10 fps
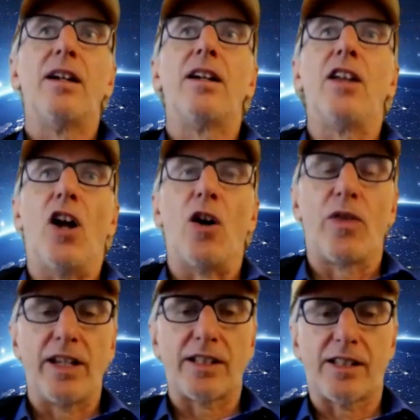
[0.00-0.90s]
You know,
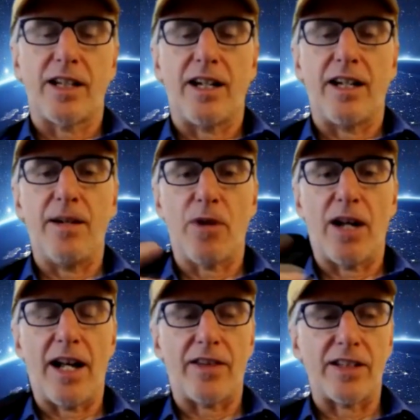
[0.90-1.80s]
this uh, he
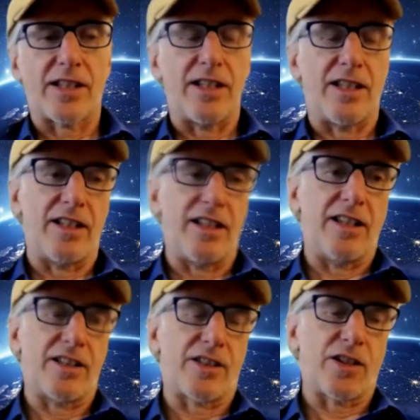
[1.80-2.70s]
brought out this
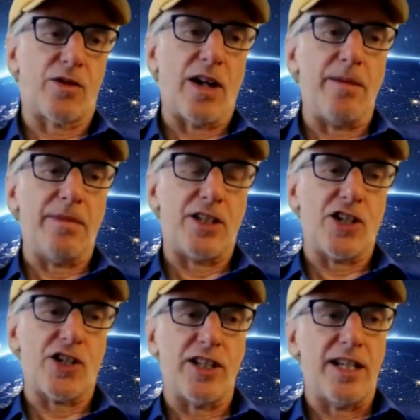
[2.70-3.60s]
this great
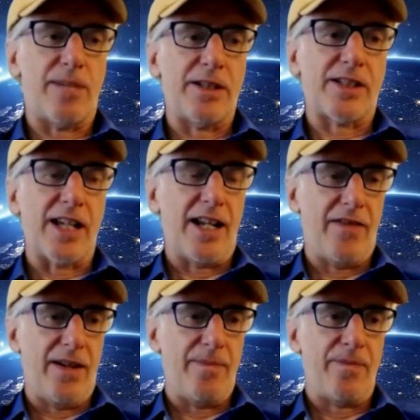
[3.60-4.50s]
magician deep inside of
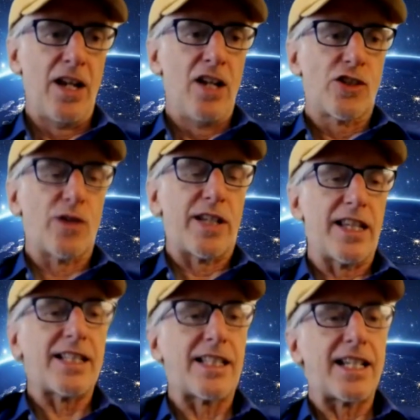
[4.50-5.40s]
him. So to
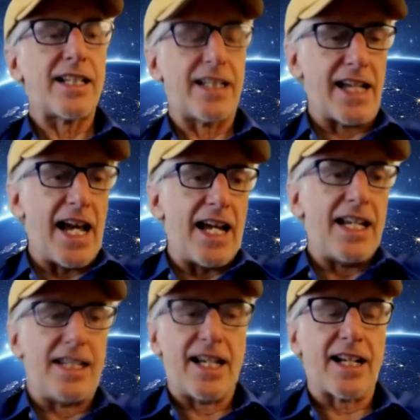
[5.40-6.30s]
this t- day,
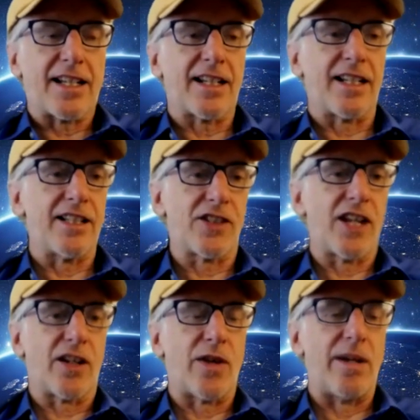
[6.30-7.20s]
he technically is
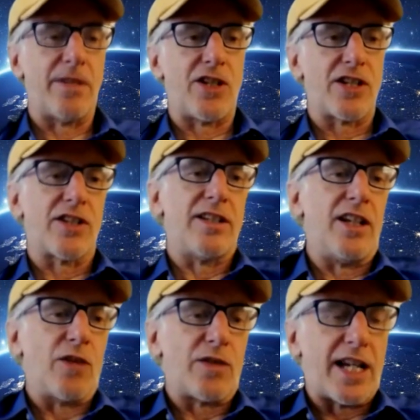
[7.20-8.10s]
not a great magician.
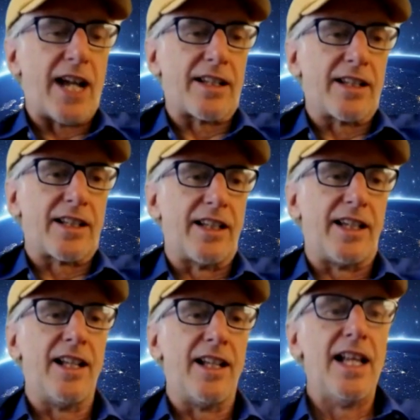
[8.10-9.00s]
You know,
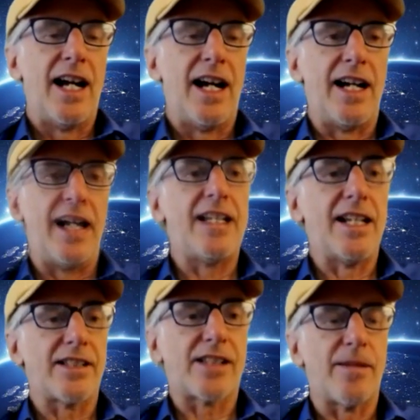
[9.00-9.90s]
technically, uh, he
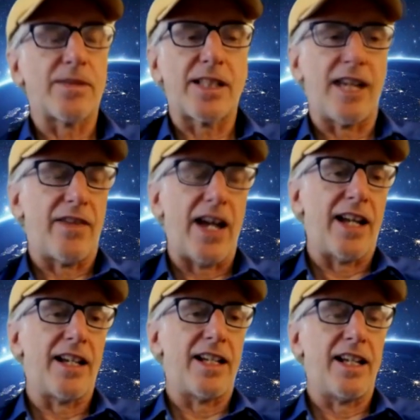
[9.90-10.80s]
does some sleight of
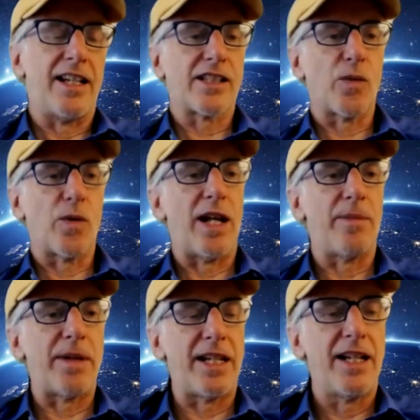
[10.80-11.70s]
hand. He, he does it well,
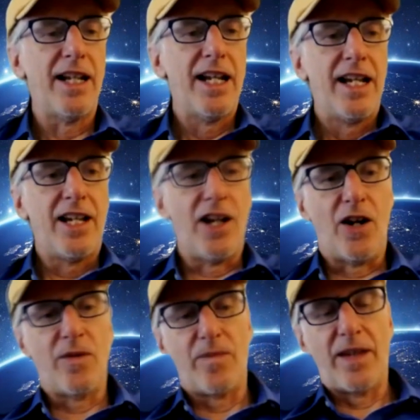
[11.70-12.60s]
but he you
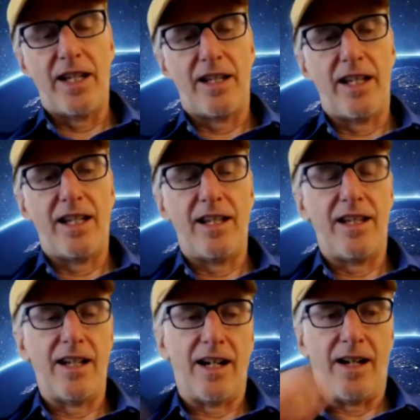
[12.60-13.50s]
know, he
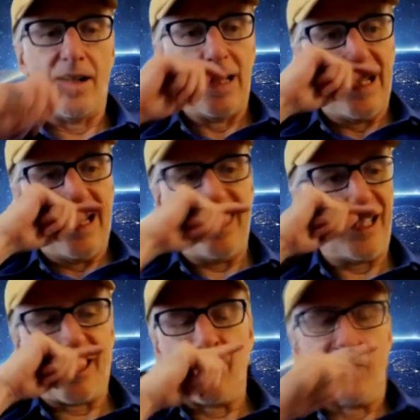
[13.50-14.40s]
he uh,
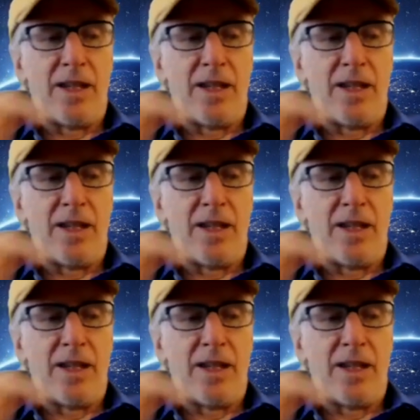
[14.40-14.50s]
he's